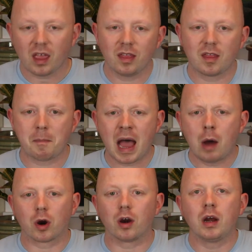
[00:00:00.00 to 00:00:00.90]
The
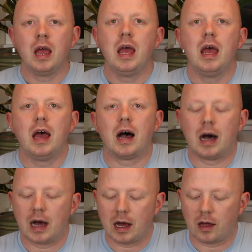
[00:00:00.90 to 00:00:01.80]
Baoer,
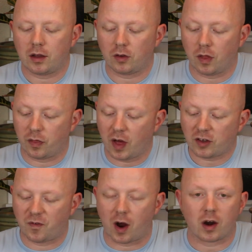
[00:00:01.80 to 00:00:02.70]
uh,
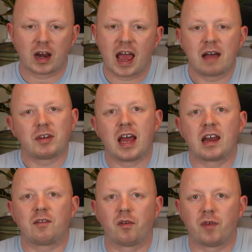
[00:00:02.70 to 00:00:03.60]
thus far, and I haven't
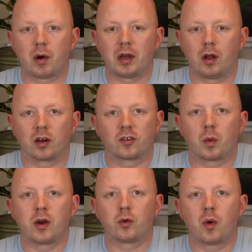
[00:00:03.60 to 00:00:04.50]
had it for very long,
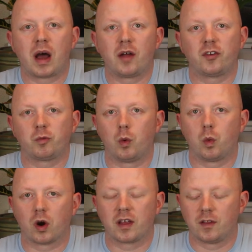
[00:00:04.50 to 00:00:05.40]
so I don't know how this will
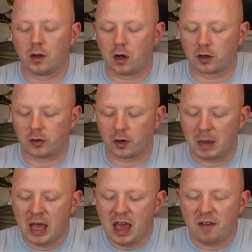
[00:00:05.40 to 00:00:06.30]
work in the long
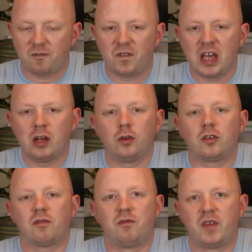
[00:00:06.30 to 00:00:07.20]
term,
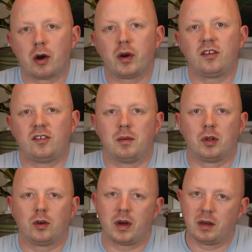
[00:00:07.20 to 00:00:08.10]
feels very
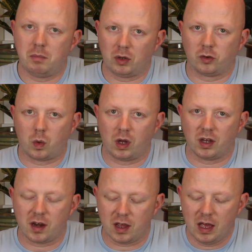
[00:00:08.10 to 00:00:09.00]
similar in build
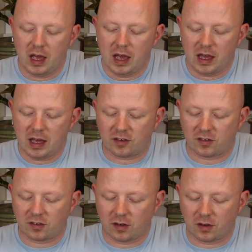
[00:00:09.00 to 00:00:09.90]
quality.
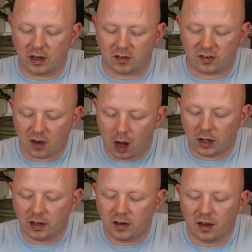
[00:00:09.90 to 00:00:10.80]
It's it's
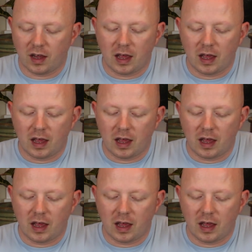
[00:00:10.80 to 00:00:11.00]
solid.